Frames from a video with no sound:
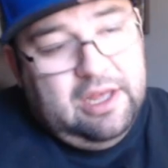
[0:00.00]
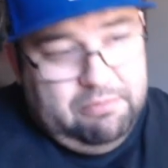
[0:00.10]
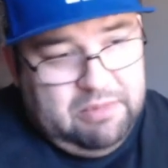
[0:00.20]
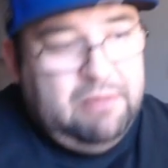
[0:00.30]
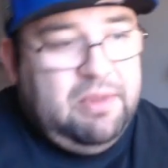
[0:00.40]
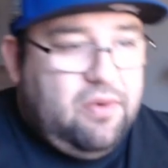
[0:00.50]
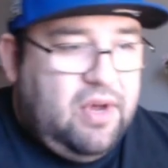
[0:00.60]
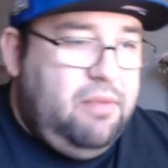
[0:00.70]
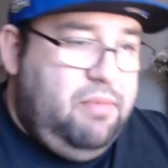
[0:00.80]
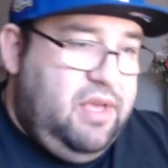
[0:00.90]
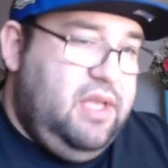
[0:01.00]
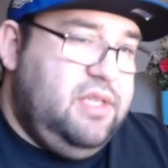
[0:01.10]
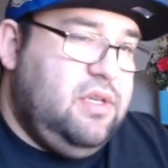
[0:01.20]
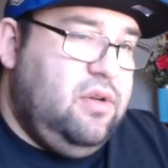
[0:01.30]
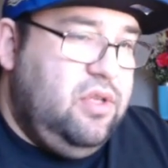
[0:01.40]
maybe quite a bit.
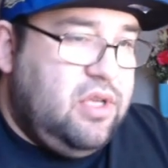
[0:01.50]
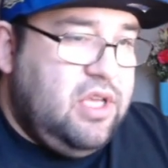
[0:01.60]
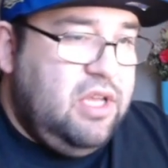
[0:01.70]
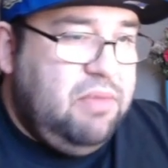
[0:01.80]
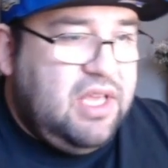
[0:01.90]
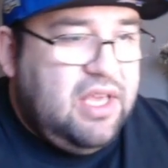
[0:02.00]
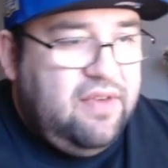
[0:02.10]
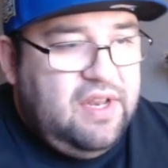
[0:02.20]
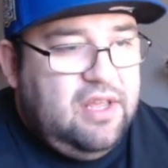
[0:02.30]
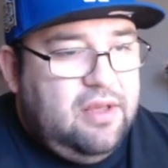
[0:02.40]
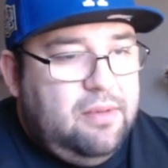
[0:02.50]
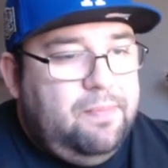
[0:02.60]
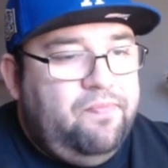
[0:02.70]
So you could be giving him